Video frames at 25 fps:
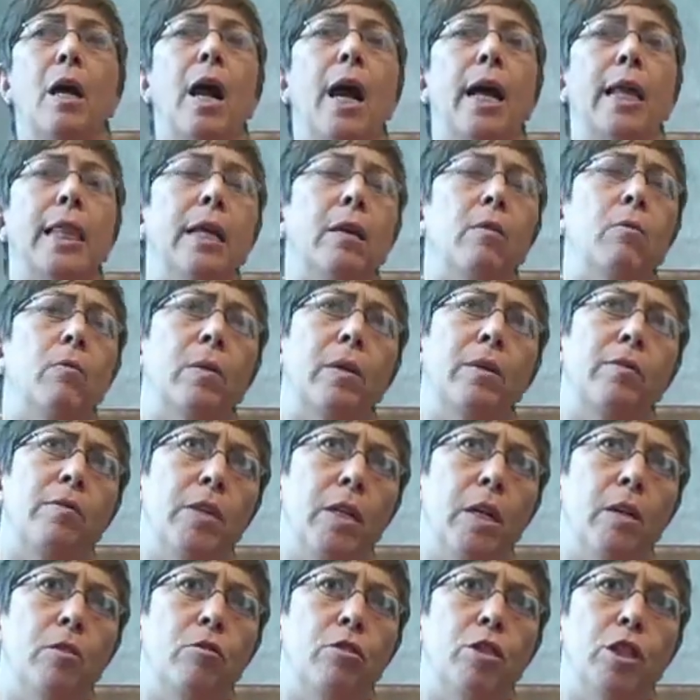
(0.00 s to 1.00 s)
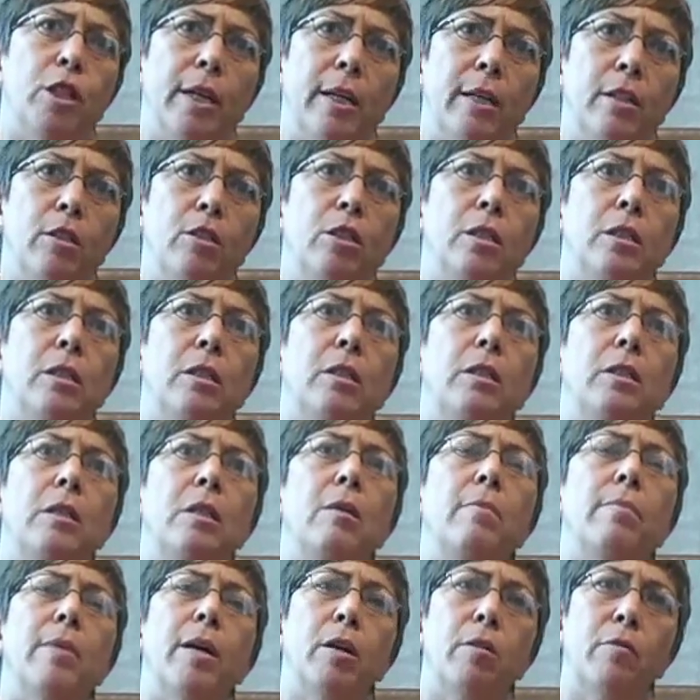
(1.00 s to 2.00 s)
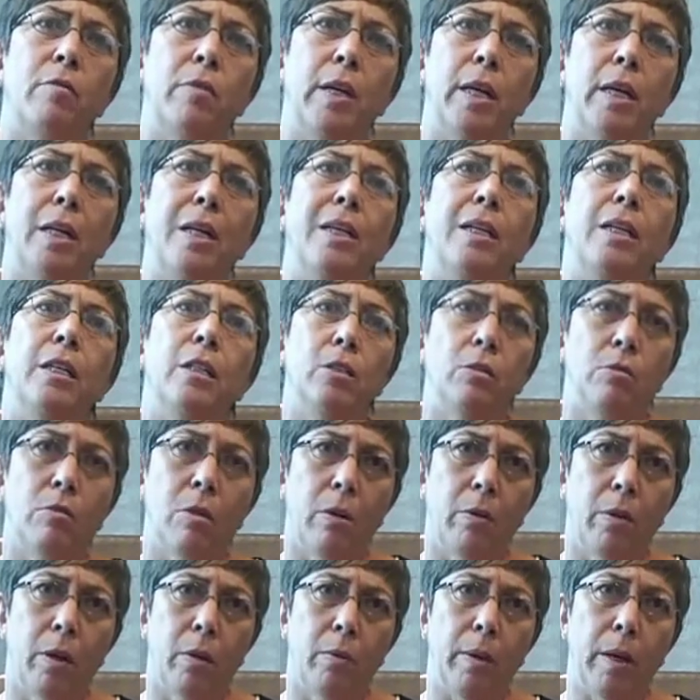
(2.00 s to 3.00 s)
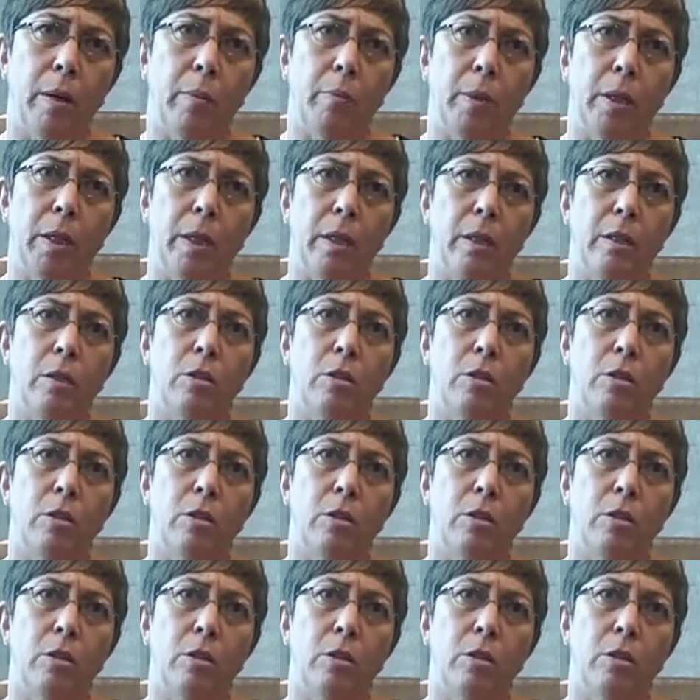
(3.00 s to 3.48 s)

I think one of the other challenges is the amount of data is growing rapidly.